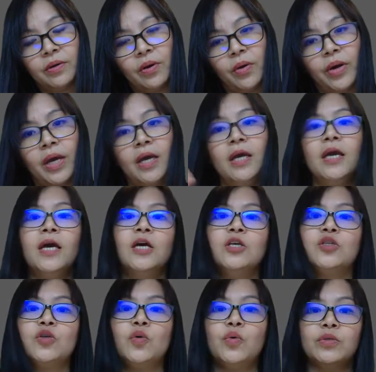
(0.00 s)
Okay,
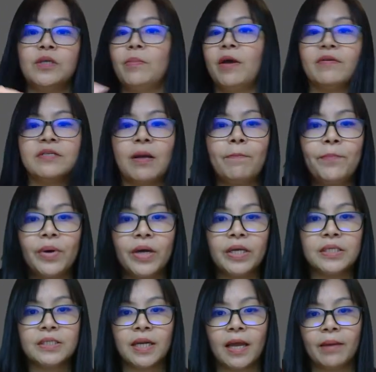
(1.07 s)
so some example
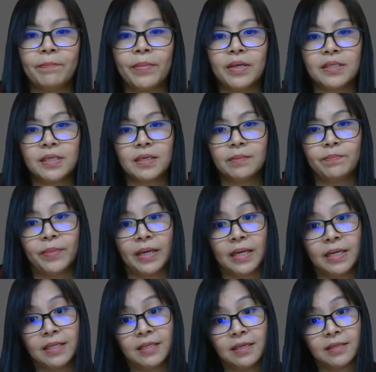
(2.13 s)
is like
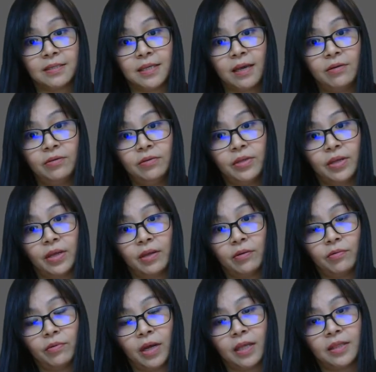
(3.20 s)
paclitaxel,
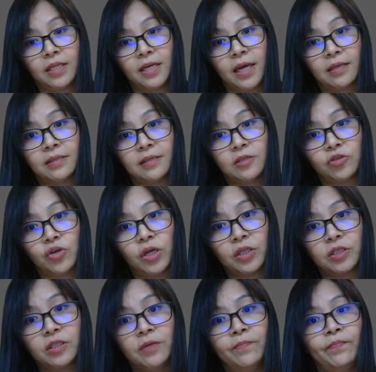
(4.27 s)
the anti-cancer
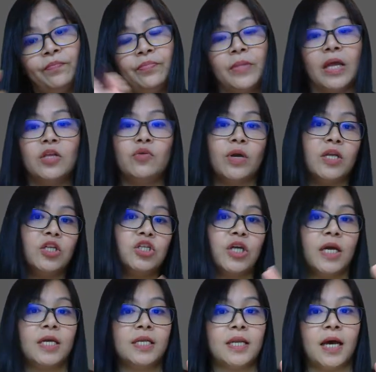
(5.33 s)
drugs that you
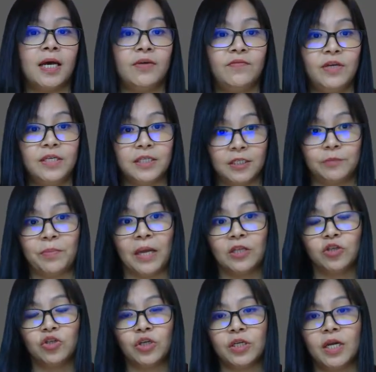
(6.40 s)
inject in IV
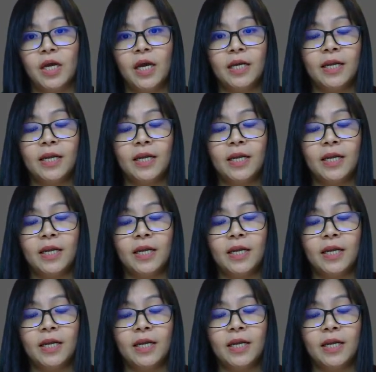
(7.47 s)
suspension.